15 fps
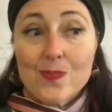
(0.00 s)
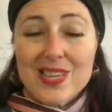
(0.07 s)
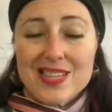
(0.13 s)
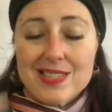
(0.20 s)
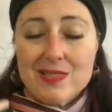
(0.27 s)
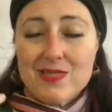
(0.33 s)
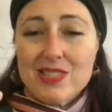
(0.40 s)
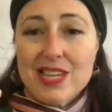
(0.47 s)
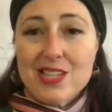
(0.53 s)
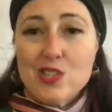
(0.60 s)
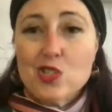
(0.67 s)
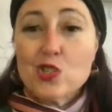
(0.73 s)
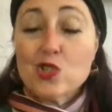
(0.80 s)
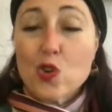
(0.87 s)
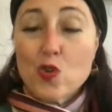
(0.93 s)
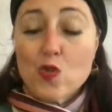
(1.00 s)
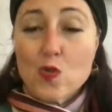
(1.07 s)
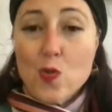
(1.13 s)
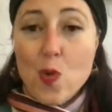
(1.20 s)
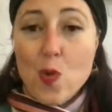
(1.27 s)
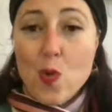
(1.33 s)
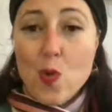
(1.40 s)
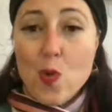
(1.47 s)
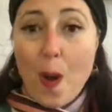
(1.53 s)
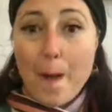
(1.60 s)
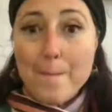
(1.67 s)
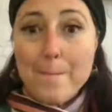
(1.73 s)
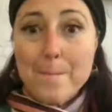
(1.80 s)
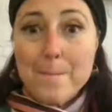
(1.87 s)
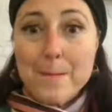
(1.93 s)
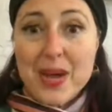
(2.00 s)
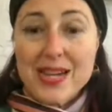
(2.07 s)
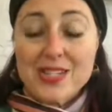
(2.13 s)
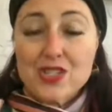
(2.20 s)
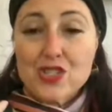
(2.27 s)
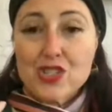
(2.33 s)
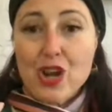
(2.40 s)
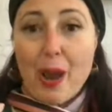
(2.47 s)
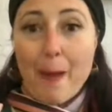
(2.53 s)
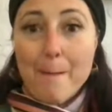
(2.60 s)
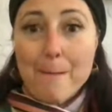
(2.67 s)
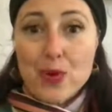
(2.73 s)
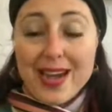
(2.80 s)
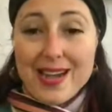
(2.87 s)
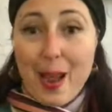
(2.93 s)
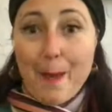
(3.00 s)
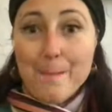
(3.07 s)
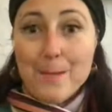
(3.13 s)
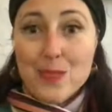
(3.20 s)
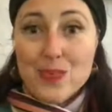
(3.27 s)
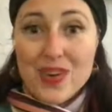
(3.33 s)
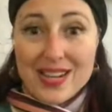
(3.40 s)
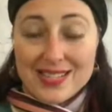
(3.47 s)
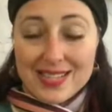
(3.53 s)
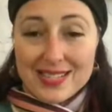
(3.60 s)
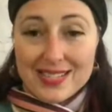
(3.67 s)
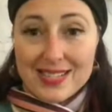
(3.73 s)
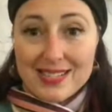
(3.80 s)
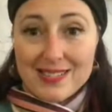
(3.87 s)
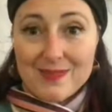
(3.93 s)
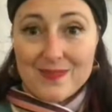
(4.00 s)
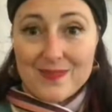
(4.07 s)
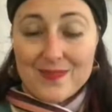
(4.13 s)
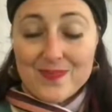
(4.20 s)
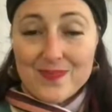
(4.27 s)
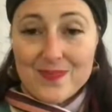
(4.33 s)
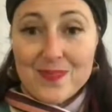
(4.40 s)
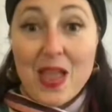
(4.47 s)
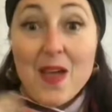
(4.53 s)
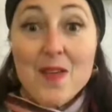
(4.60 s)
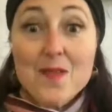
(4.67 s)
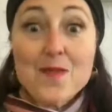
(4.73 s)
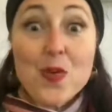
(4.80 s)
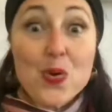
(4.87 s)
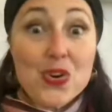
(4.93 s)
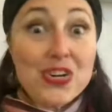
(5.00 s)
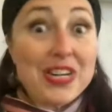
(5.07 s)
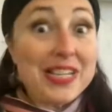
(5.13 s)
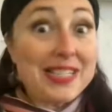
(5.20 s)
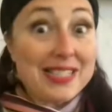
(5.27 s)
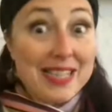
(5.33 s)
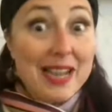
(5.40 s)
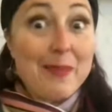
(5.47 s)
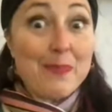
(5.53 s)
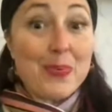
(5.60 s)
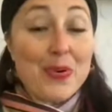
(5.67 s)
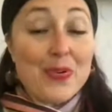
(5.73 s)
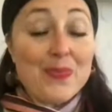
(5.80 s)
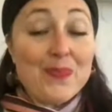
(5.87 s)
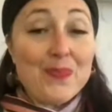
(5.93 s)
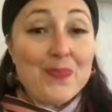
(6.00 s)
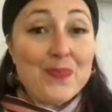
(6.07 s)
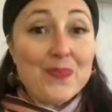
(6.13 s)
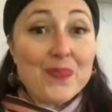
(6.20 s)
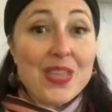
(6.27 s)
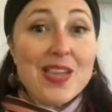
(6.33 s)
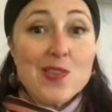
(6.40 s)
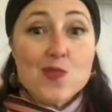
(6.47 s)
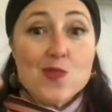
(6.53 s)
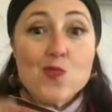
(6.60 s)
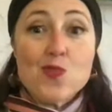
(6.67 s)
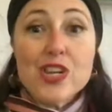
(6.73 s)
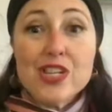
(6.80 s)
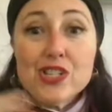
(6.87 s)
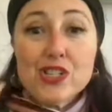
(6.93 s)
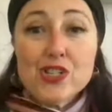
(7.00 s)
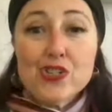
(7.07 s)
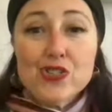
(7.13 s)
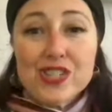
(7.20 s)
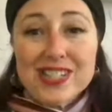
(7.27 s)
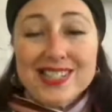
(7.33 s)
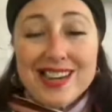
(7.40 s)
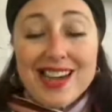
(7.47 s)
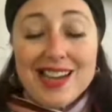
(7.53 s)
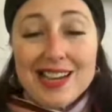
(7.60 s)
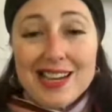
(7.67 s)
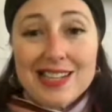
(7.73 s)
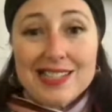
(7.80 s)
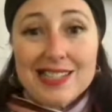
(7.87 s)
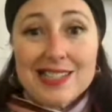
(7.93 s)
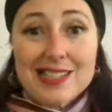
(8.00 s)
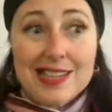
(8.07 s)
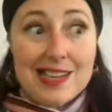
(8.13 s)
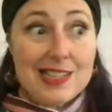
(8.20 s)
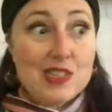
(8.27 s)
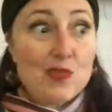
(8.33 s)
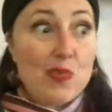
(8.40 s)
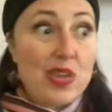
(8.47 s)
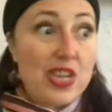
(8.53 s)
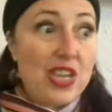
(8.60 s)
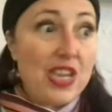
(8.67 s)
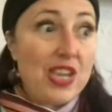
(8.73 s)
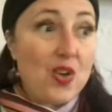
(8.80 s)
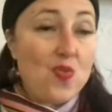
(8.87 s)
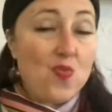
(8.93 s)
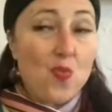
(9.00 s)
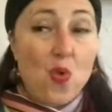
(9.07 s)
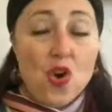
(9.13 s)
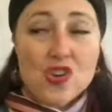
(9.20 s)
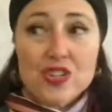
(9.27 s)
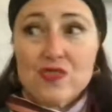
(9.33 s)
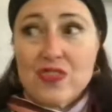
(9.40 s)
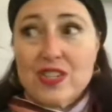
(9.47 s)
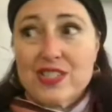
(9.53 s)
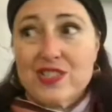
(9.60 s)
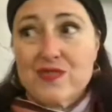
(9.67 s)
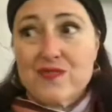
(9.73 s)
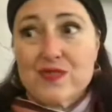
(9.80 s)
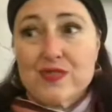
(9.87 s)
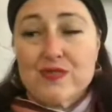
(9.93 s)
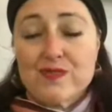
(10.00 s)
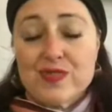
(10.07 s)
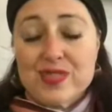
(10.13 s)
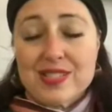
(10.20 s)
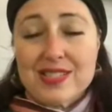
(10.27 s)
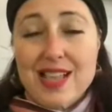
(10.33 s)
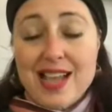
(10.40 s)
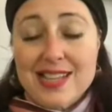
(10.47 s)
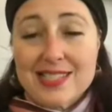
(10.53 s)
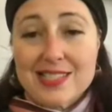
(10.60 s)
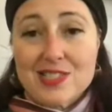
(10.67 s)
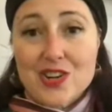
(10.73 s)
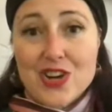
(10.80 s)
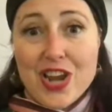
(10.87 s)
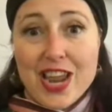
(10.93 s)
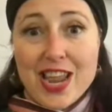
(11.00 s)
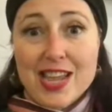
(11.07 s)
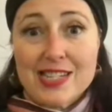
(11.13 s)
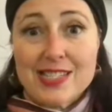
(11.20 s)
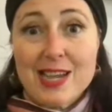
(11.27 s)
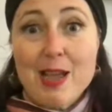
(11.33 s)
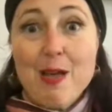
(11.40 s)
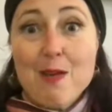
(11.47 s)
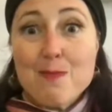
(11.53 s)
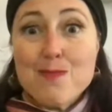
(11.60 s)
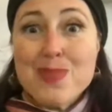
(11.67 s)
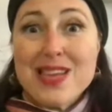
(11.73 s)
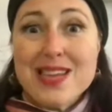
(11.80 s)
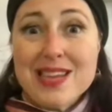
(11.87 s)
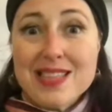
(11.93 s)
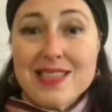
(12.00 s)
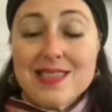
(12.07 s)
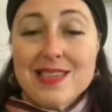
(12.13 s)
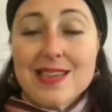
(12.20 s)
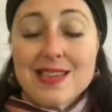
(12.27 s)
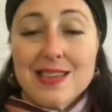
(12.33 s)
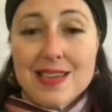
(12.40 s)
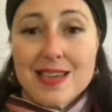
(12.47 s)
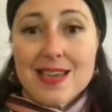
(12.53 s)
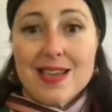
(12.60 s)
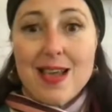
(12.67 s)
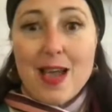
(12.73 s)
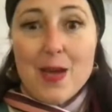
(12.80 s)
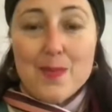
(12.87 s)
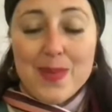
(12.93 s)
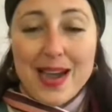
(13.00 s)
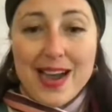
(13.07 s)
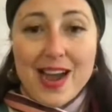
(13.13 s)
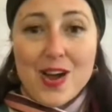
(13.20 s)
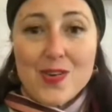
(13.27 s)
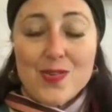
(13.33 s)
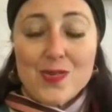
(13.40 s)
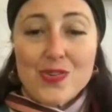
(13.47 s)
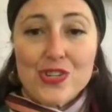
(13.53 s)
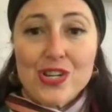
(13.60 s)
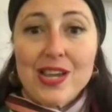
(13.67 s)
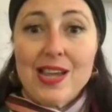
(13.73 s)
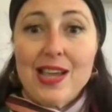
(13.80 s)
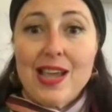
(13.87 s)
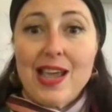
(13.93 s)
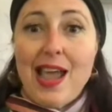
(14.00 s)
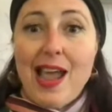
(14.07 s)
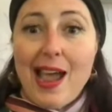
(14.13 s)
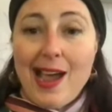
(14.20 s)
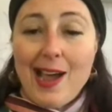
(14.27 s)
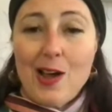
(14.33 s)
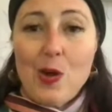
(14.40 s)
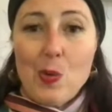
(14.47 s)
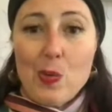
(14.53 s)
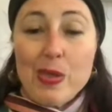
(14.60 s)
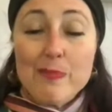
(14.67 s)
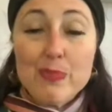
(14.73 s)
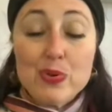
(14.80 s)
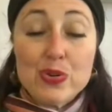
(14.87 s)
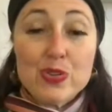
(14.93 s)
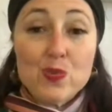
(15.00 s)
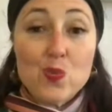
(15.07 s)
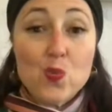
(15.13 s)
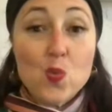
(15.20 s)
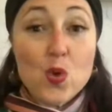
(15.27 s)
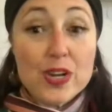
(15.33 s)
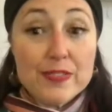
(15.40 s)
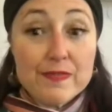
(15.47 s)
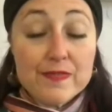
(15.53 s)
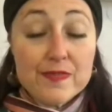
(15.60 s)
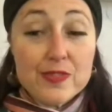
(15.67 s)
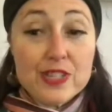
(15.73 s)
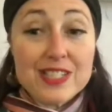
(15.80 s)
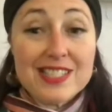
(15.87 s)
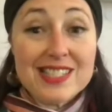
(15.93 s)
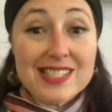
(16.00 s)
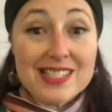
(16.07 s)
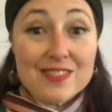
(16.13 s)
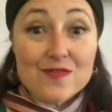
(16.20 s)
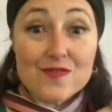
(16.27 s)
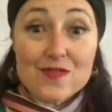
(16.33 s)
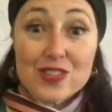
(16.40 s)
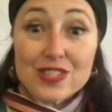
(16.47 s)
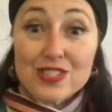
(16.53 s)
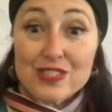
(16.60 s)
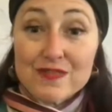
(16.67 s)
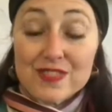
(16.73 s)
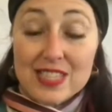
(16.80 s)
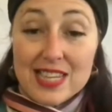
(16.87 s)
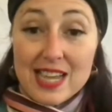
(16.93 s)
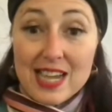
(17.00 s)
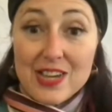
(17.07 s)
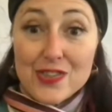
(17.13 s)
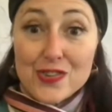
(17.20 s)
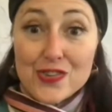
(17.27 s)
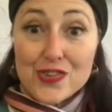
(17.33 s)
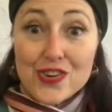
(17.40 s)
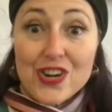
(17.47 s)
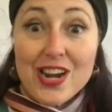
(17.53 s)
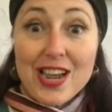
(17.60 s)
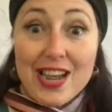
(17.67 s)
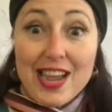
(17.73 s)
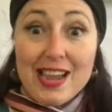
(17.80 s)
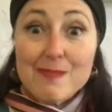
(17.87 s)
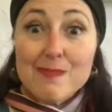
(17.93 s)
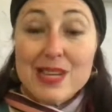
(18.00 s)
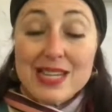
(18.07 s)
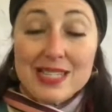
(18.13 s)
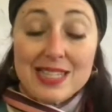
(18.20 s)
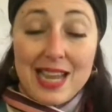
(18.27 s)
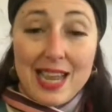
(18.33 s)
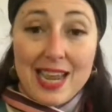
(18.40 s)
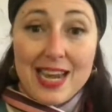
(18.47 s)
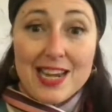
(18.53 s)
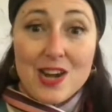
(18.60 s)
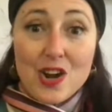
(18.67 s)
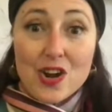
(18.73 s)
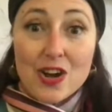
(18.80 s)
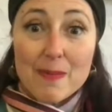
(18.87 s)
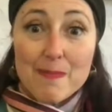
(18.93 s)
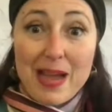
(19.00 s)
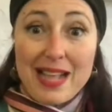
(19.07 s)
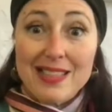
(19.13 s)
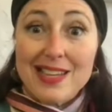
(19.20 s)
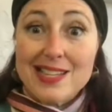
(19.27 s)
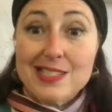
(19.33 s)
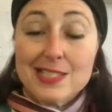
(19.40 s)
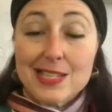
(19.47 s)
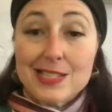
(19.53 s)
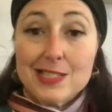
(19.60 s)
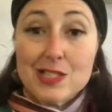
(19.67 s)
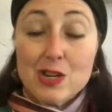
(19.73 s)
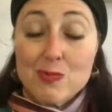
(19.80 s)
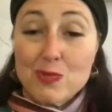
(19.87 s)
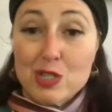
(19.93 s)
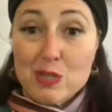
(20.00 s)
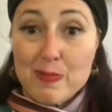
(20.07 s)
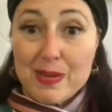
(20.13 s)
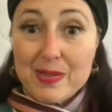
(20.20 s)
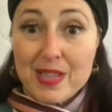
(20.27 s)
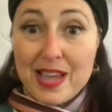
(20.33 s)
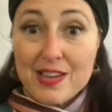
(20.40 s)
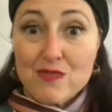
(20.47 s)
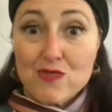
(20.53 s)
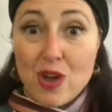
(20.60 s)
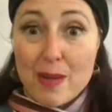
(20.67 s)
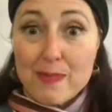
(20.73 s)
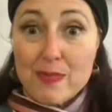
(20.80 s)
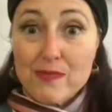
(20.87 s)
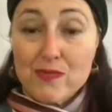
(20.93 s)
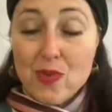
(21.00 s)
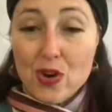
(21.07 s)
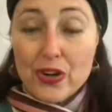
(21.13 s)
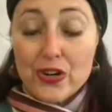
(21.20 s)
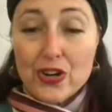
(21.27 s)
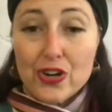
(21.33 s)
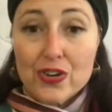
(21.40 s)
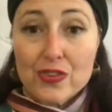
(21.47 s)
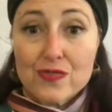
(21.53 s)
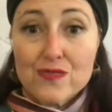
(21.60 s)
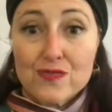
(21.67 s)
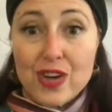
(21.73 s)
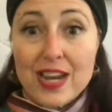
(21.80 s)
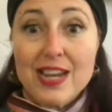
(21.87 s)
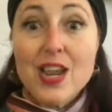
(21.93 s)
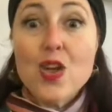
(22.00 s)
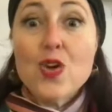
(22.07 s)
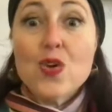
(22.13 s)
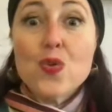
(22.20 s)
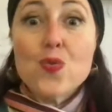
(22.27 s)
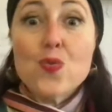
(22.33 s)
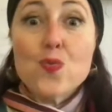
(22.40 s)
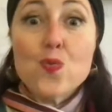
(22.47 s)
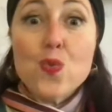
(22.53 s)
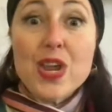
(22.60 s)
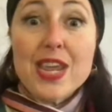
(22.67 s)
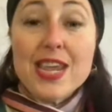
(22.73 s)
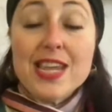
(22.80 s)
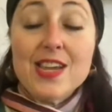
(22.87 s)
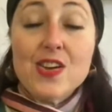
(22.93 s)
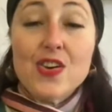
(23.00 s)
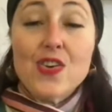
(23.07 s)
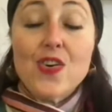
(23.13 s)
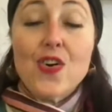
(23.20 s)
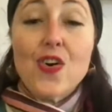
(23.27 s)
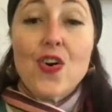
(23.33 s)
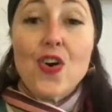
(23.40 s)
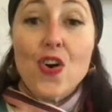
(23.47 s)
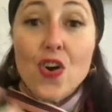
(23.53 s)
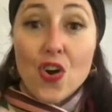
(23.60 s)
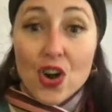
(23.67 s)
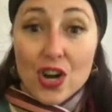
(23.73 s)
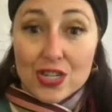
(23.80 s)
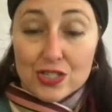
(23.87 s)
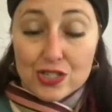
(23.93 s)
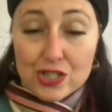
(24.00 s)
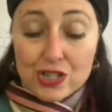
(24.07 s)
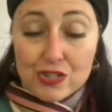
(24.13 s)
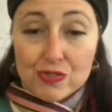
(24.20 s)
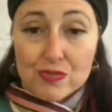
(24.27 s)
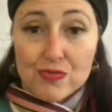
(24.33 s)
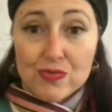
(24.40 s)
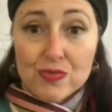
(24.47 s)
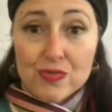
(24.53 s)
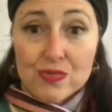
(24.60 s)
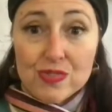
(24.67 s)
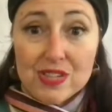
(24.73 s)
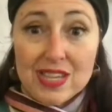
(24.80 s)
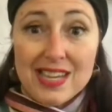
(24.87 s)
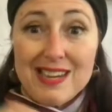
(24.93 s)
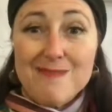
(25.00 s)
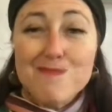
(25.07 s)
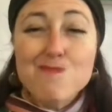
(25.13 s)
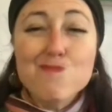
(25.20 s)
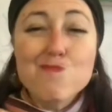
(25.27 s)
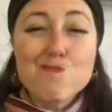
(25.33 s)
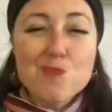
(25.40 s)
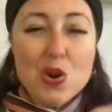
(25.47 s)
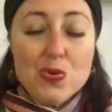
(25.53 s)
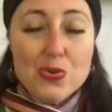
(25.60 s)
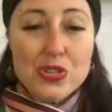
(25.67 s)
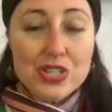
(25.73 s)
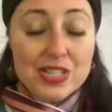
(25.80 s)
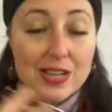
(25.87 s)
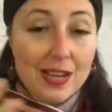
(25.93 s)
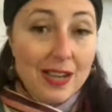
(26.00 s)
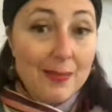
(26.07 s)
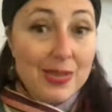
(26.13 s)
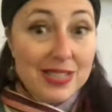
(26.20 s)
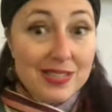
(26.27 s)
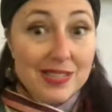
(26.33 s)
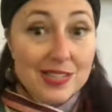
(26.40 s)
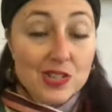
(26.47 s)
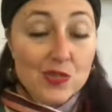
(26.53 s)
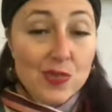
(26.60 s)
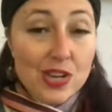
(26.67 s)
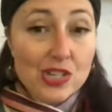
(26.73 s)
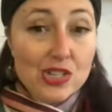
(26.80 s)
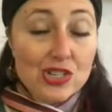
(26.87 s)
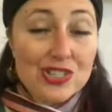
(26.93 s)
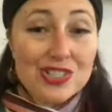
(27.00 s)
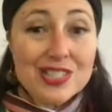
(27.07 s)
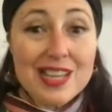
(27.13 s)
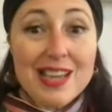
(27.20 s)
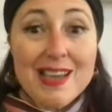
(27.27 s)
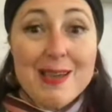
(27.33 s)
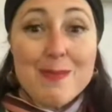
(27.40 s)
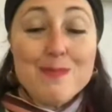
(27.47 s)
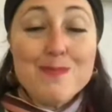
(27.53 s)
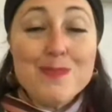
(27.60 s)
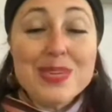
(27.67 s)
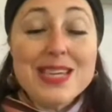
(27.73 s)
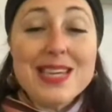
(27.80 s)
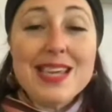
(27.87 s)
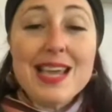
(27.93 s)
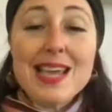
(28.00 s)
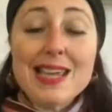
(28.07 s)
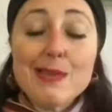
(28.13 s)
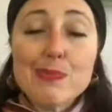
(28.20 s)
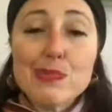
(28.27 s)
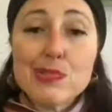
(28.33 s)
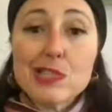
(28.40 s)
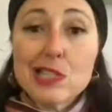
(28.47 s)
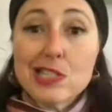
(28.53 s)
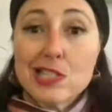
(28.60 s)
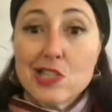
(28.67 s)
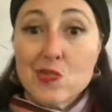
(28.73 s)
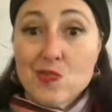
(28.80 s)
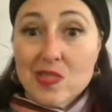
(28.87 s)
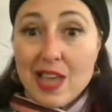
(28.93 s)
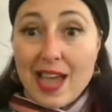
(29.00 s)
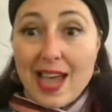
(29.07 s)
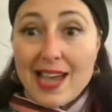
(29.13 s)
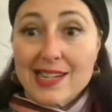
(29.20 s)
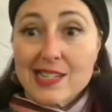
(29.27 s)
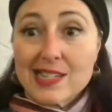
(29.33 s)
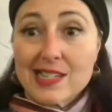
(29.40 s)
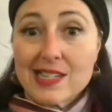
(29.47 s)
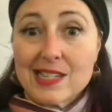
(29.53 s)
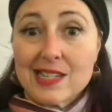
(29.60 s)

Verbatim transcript: because it would take so much brain processing. For example, we should not, as we walk across the room with a glass in our hand, be thinking about how we put one foot in front of the other and maintain our balance and don't spill that drop of water, right? We ought to in most common situations, be able to do that